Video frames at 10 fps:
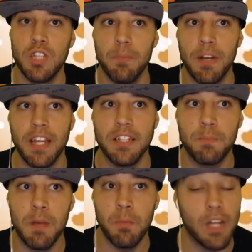him against
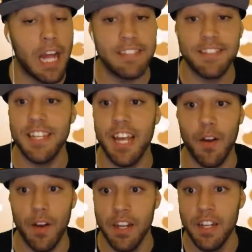people like
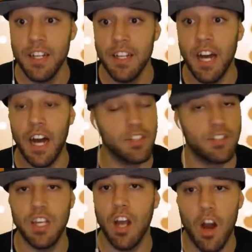Ciara,
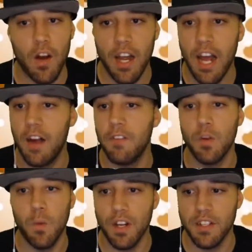however
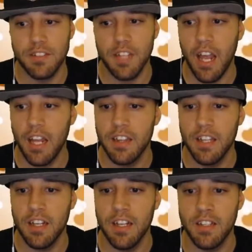you want to say it,
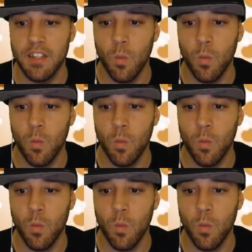the